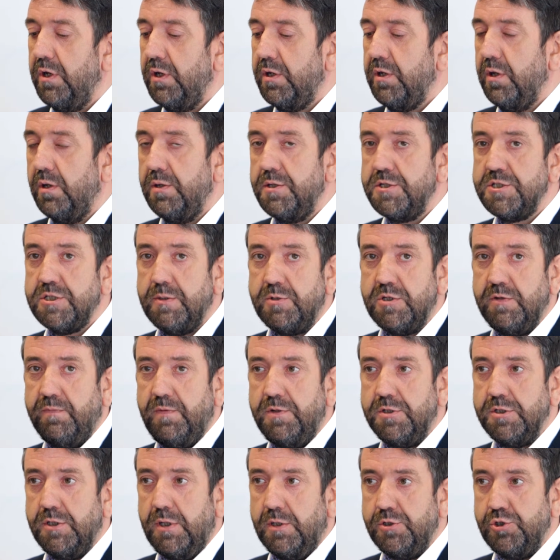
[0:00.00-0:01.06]
concept of
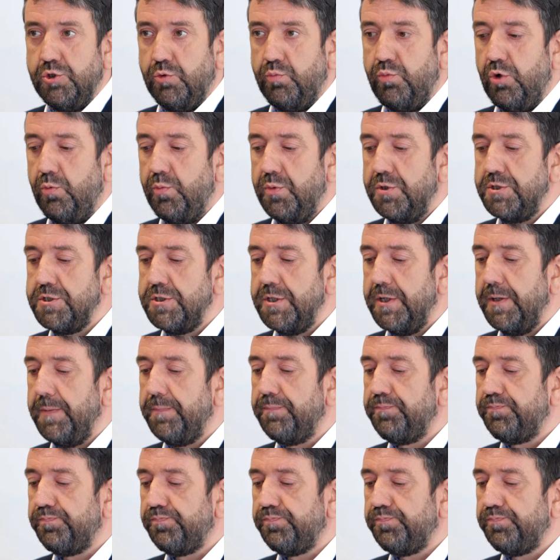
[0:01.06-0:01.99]
intellectual property.